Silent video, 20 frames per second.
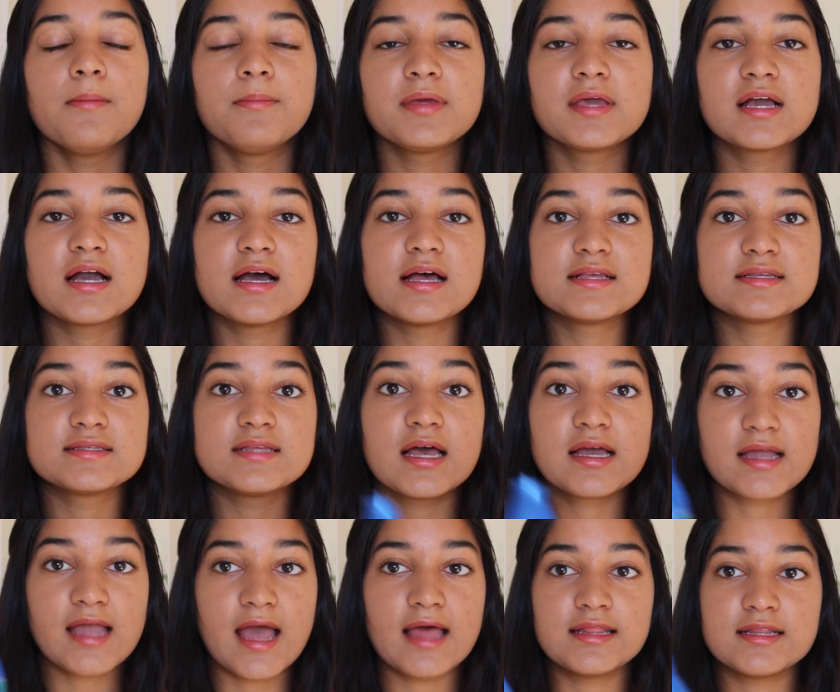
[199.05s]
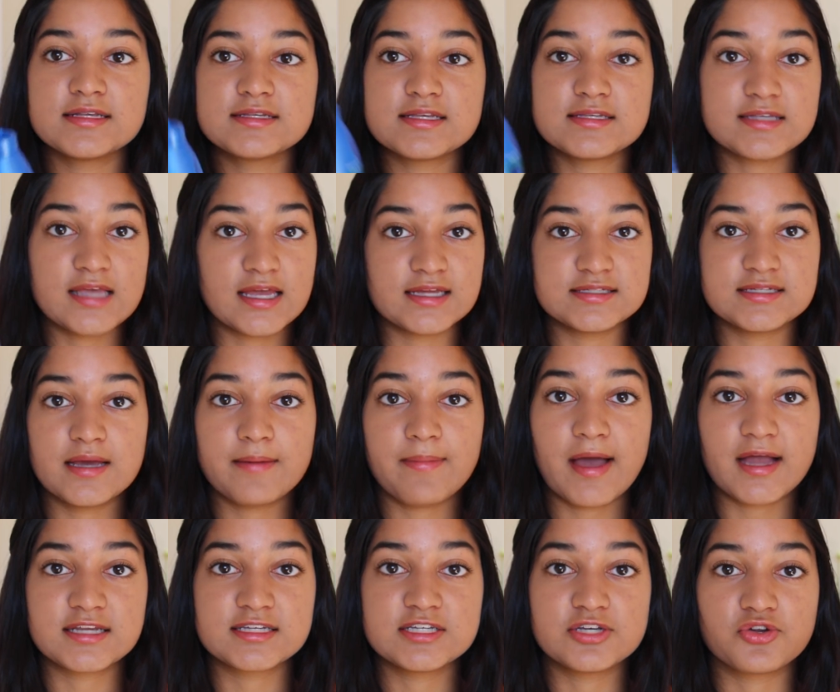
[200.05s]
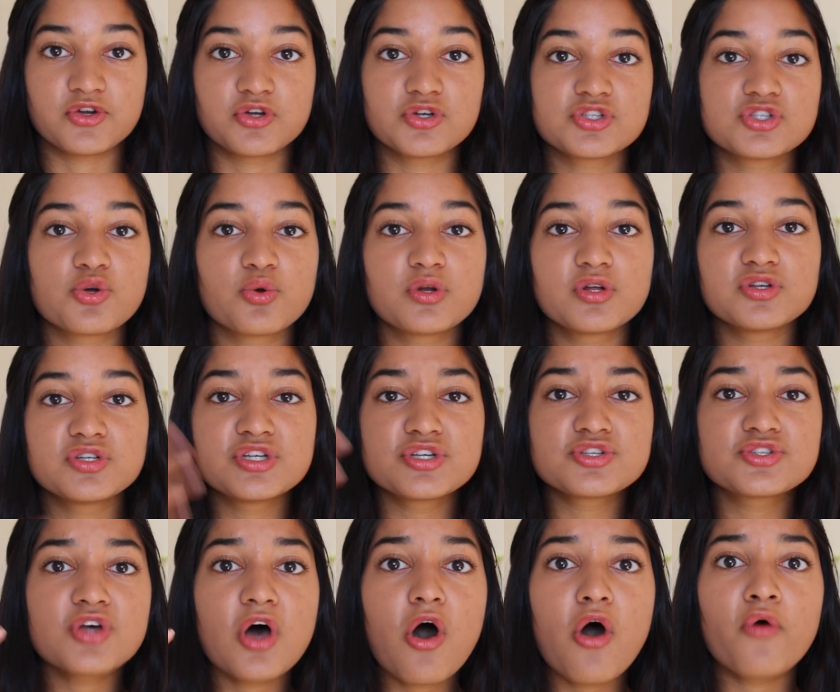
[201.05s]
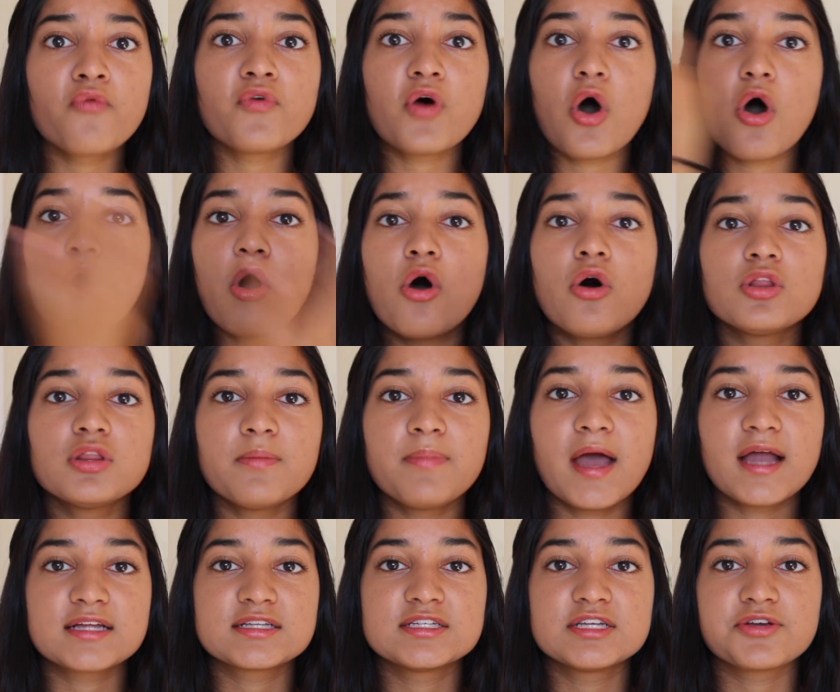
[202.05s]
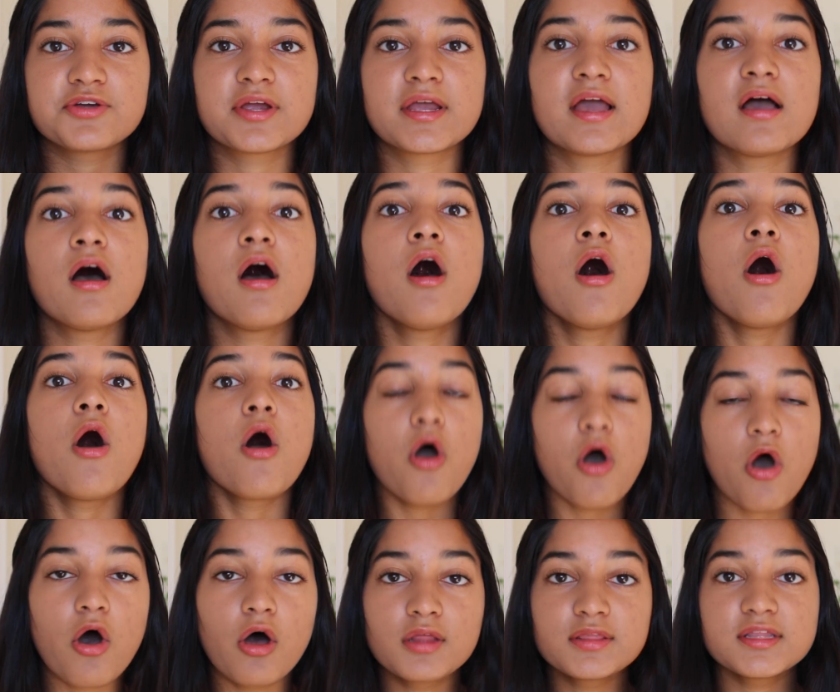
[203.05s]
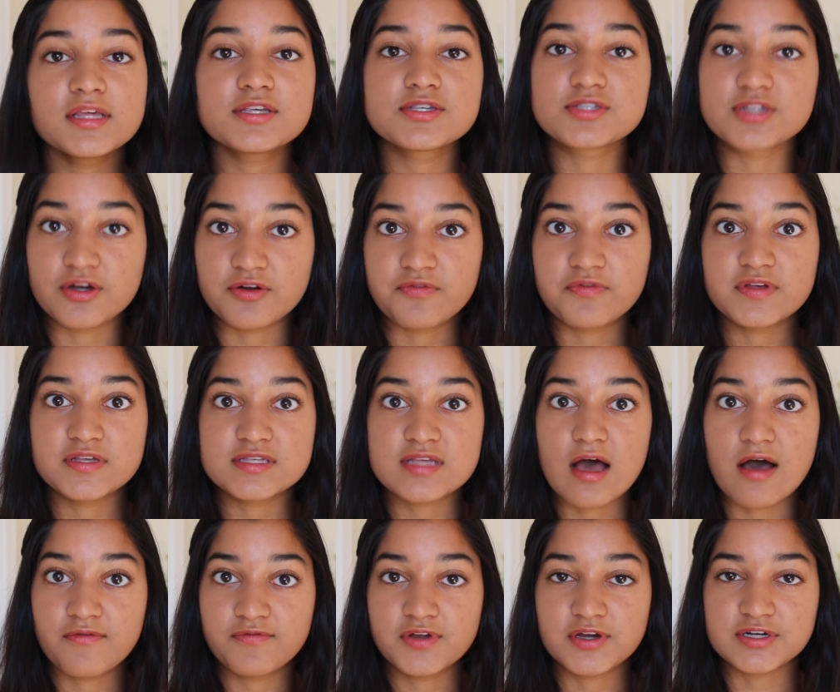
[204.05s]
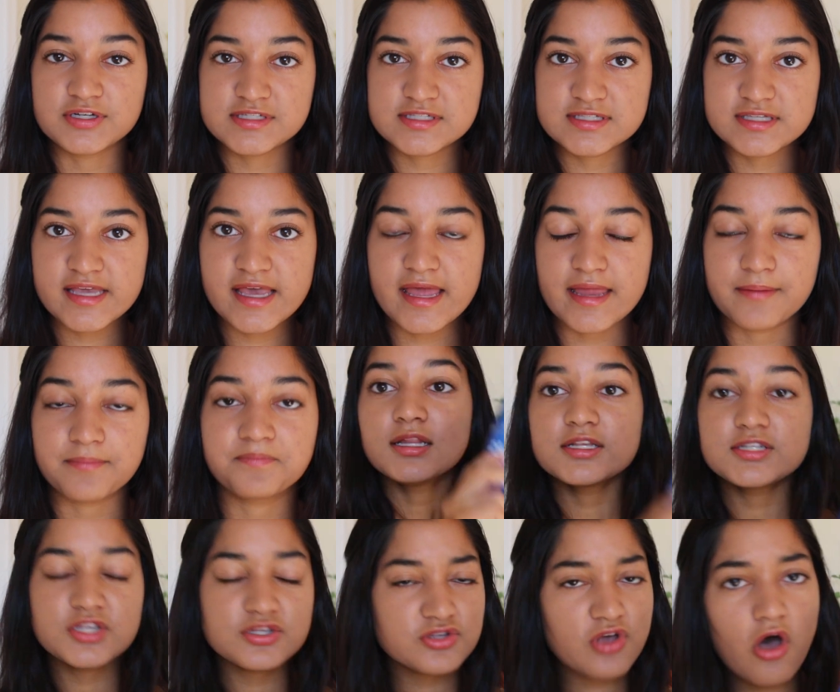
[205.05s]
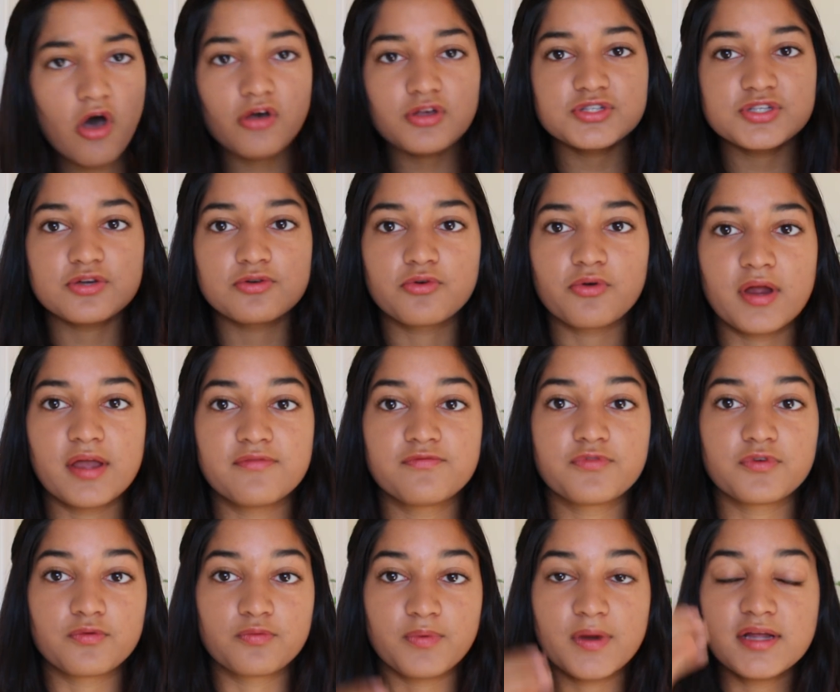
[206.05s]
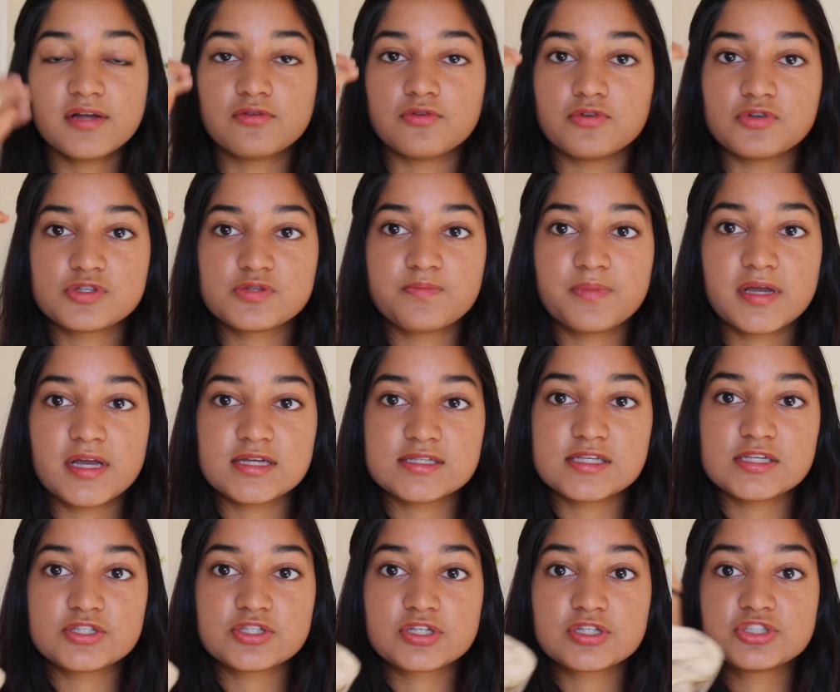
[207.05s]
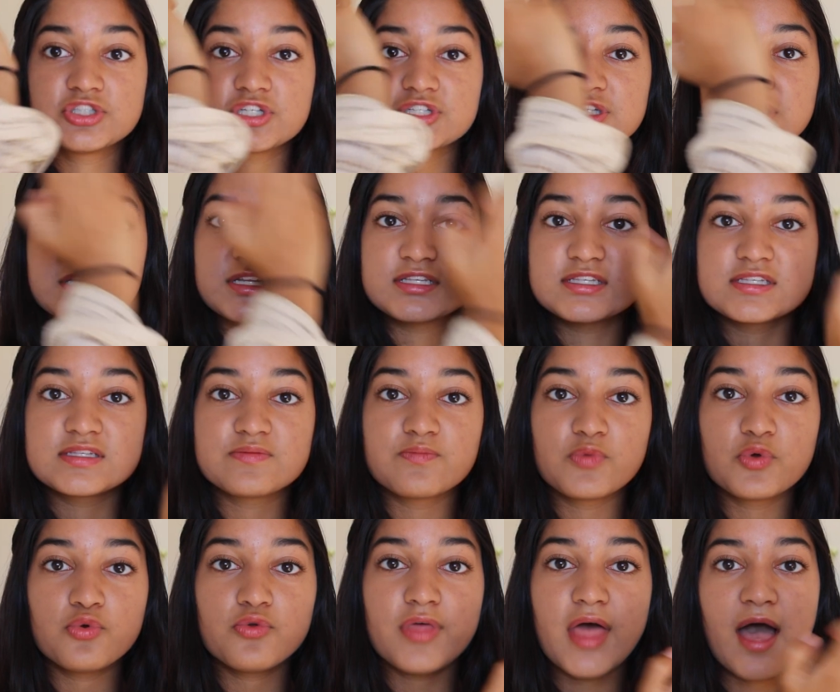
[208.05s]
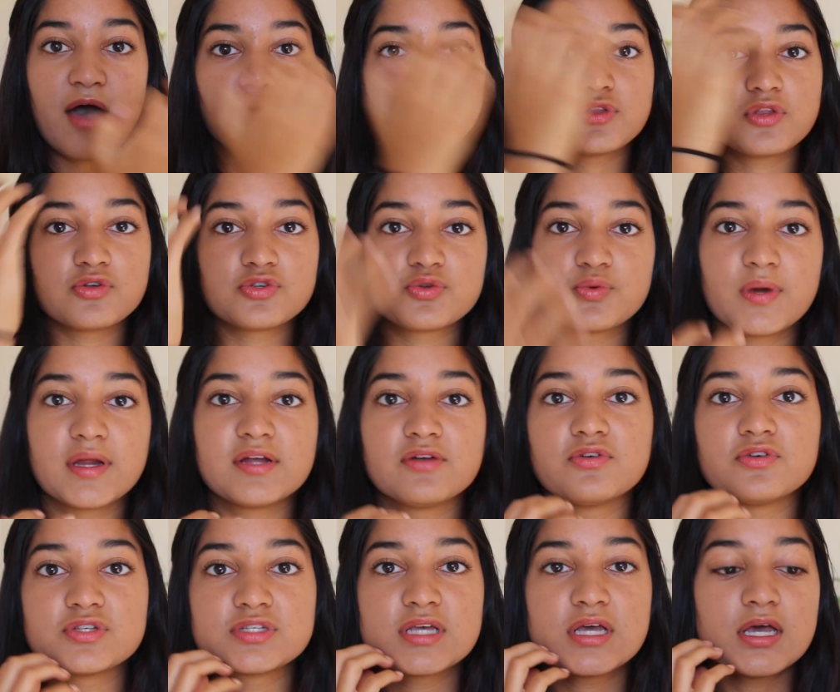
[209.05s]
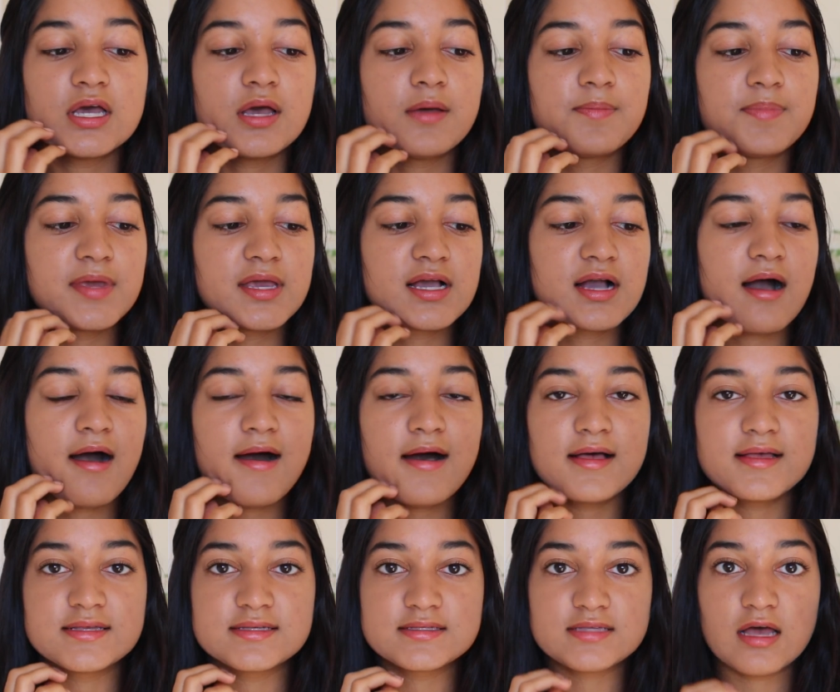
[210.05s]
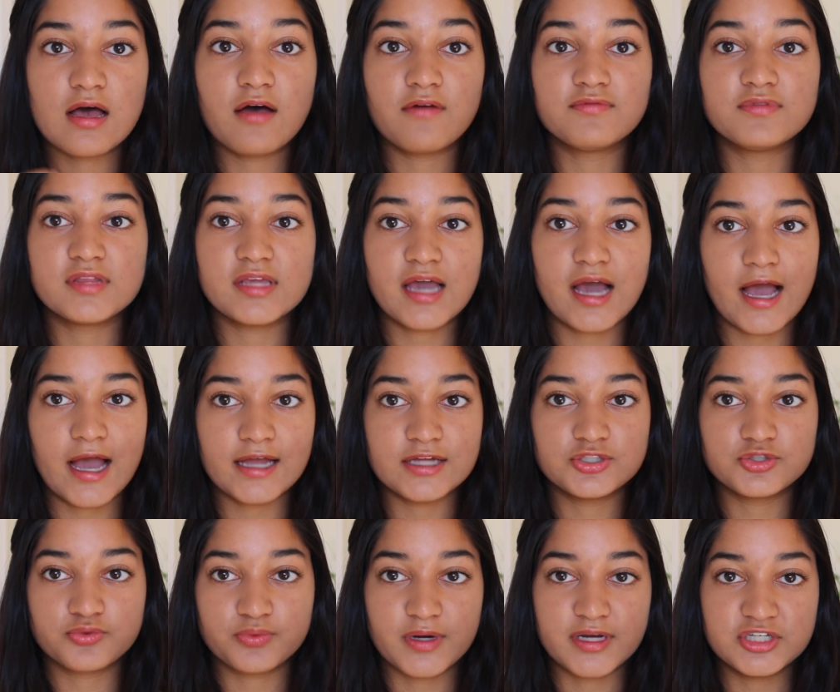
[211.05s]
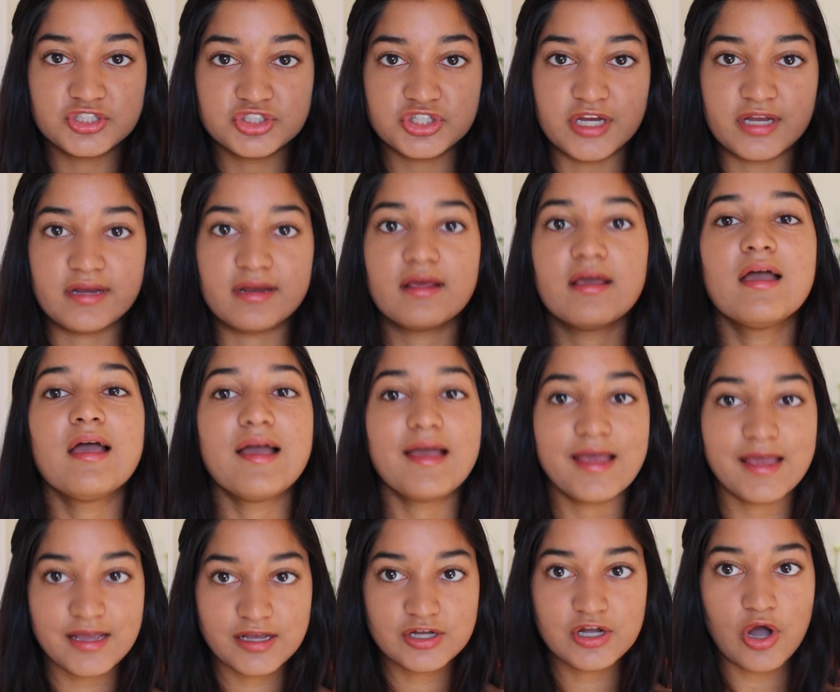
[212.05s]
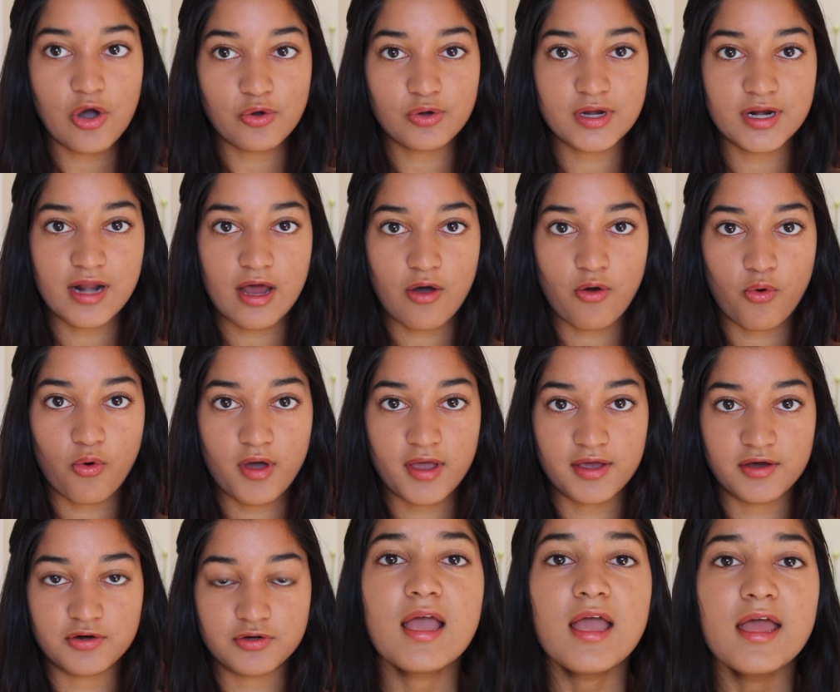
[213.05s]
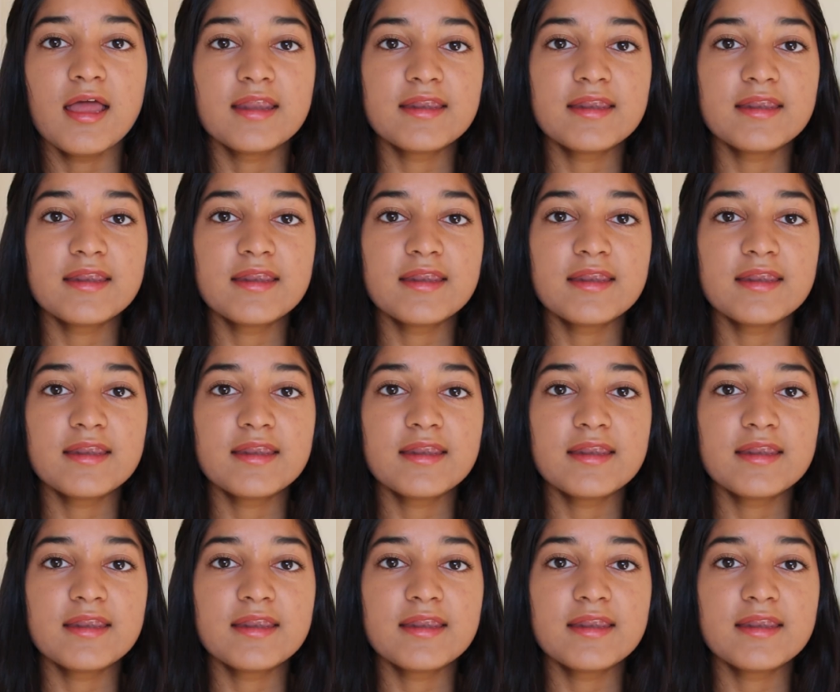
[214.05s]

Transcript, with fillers: Because again, this is antibacterial, so it'll dissolve all the bacteria on the surface of your skin. This is also great for wrinkles because it's just gonna smooth out those wrinkles because of the hydration in coconut oil.